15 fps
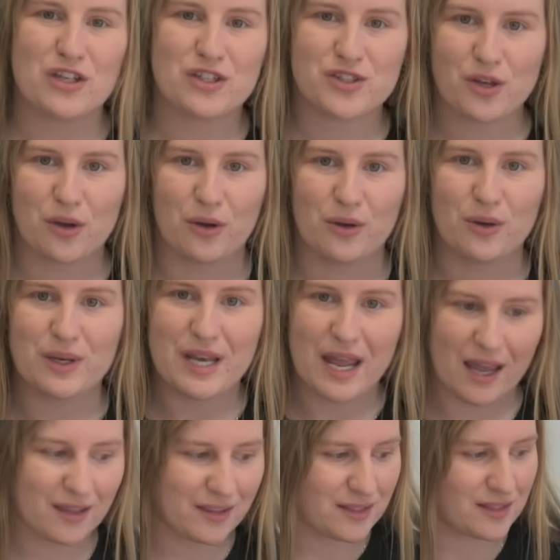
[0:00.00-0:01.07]
So
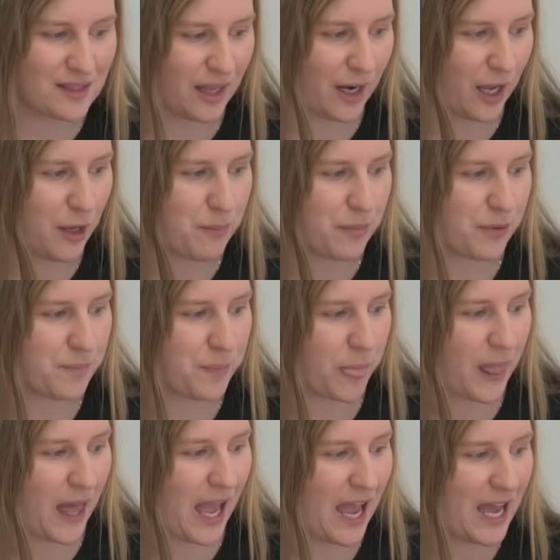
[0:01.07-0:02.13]
now the setup
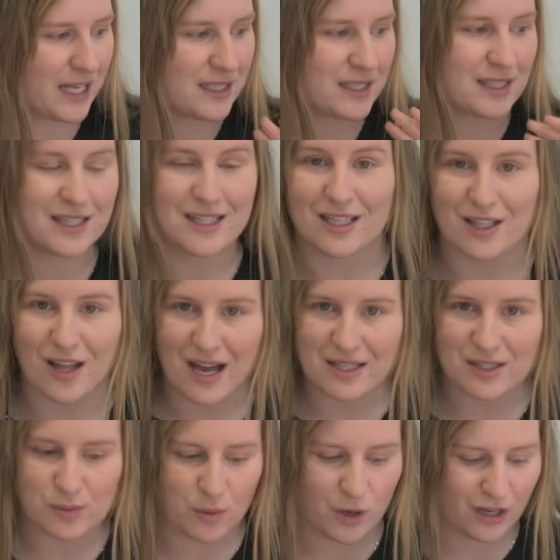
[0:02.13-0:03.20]
has the
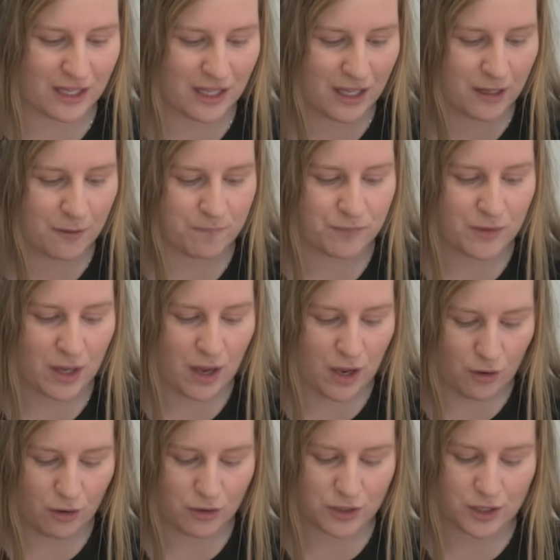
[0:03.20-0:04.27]
lights working,
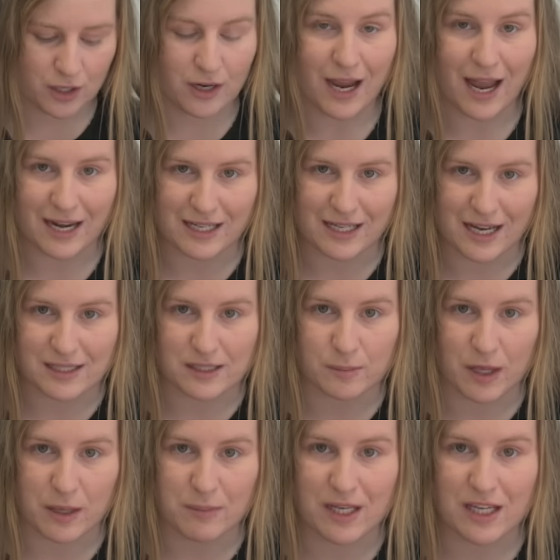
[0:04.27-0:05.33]
an Octo and an S
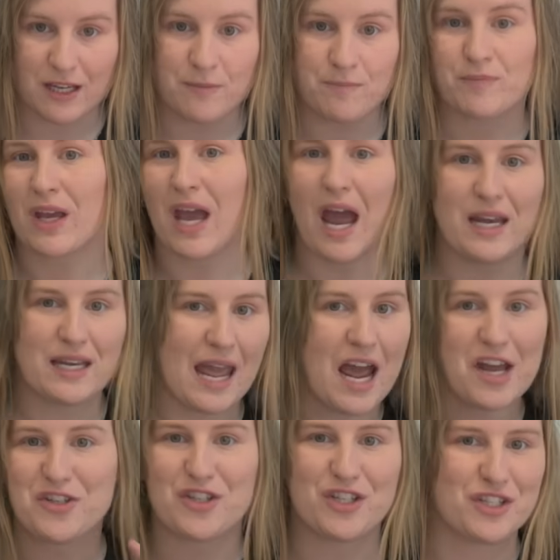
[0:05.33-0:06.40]
Play Mini, and
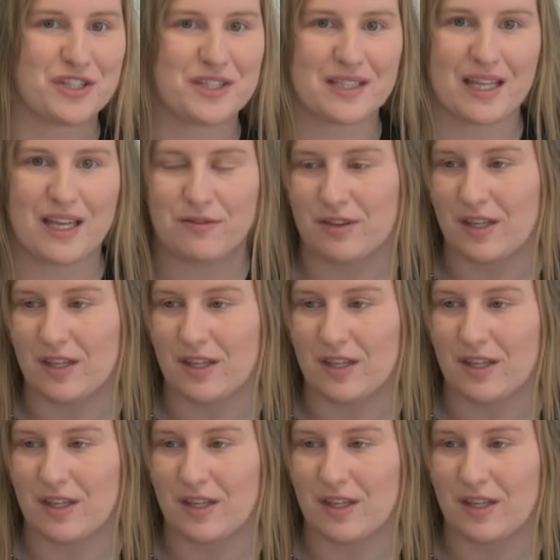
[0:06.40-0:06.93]
now you can just leave